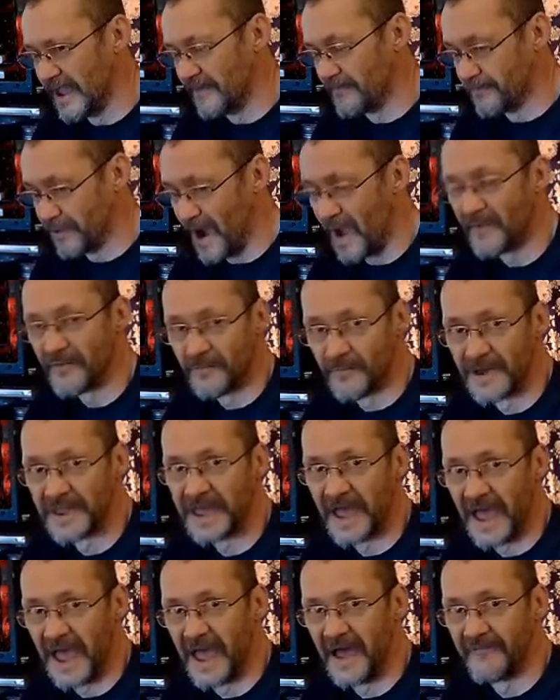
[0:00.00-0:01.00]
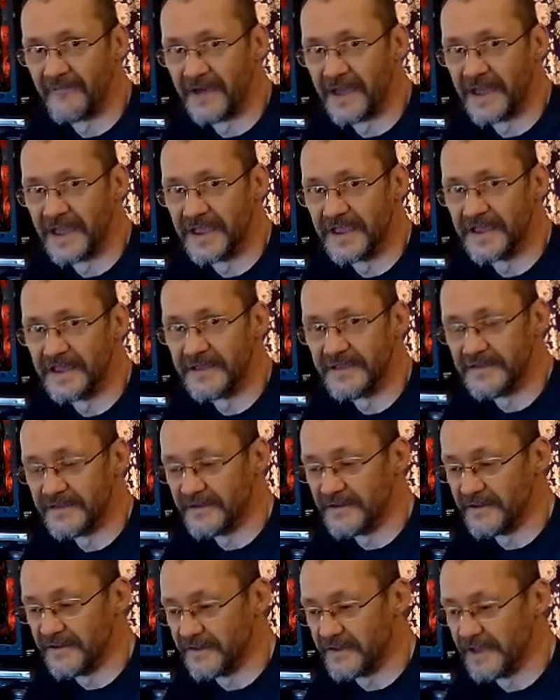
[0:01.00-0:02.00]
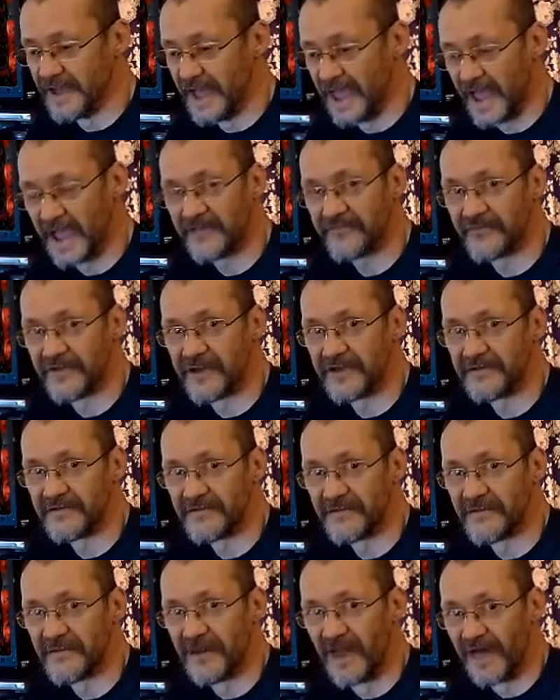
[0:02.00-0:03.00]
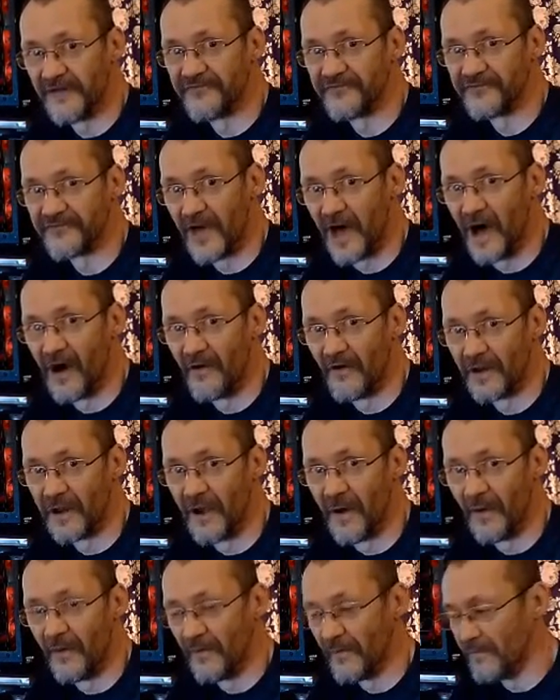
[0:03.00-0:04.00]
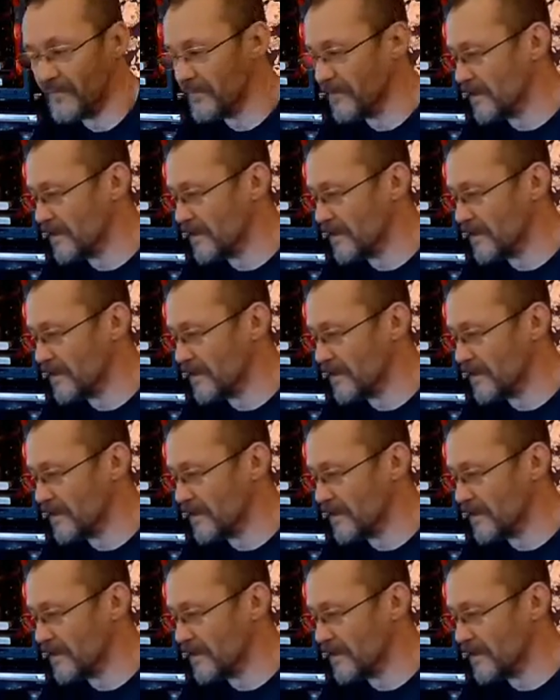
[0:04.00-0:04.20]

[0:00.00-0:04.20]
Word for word: probably have a, a hectic lifestyle at home